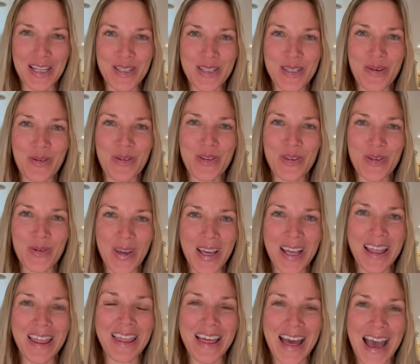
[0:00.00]
So
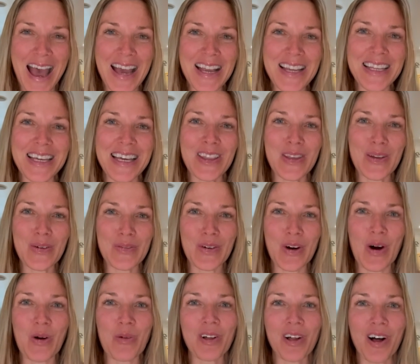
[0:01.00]
doing that in the
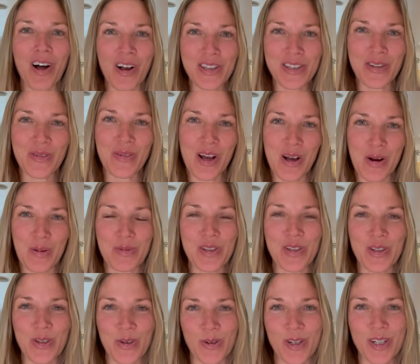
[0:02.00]
fall will also help
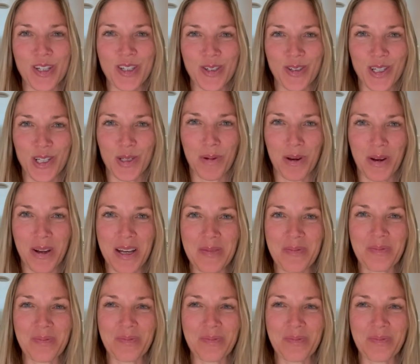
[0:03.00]
to nourish your spirit.